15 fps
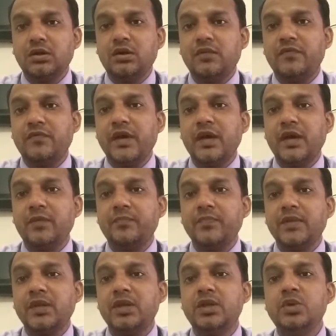where
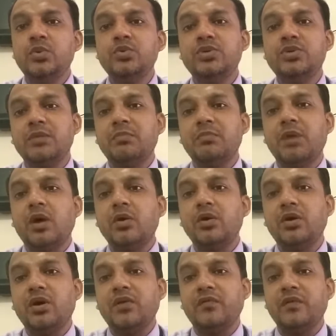huge amount
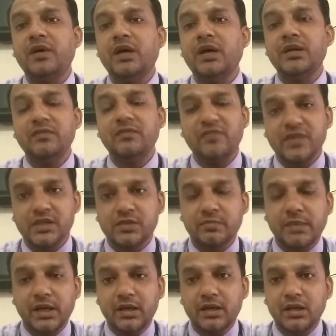of
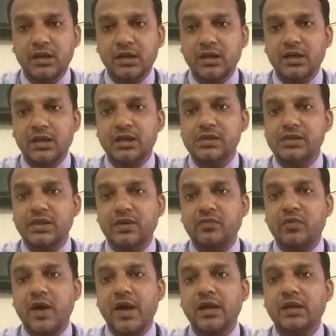investment is
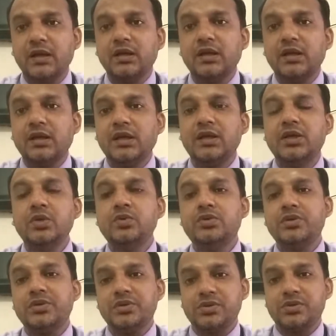required, huge
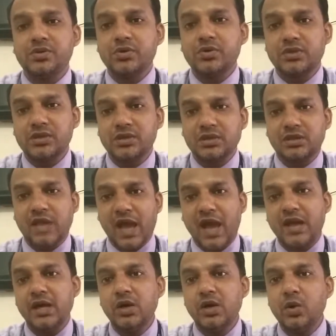resources
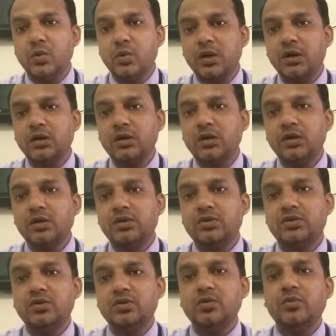carried over
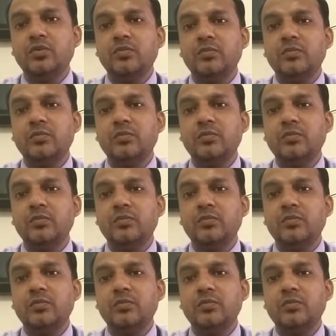to